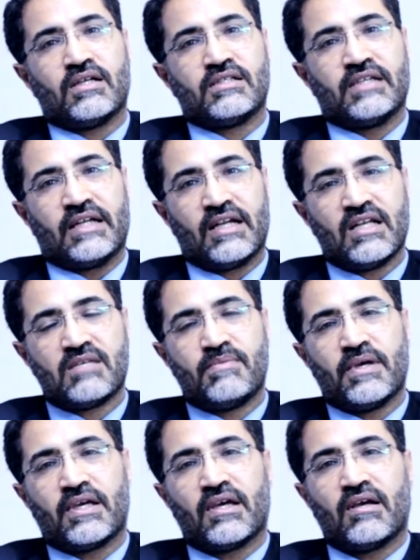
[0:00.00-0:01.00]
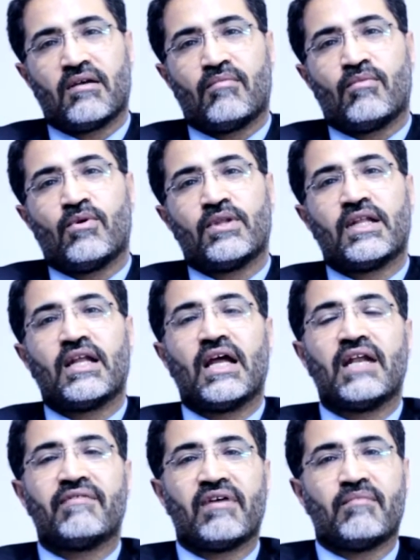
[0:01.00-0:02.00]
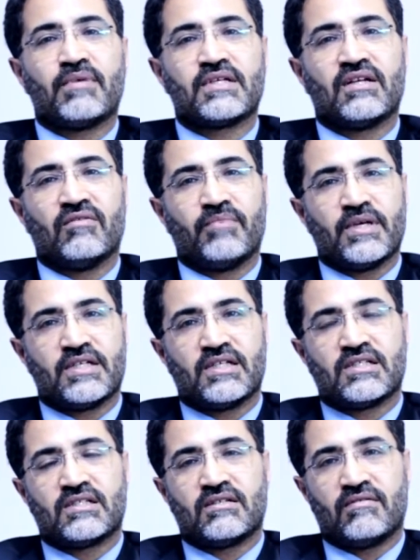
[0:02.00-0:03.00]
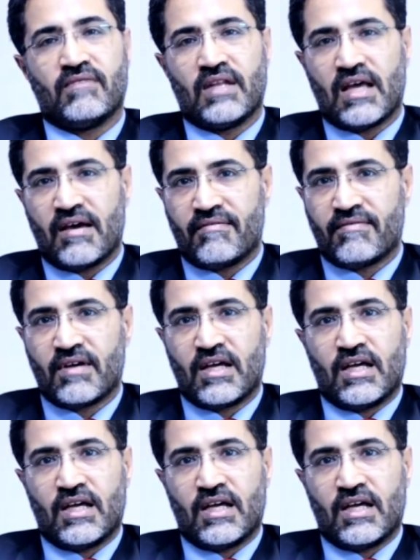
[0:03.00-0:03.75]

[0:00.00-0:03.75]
generally speaking, more than 95% of patients will have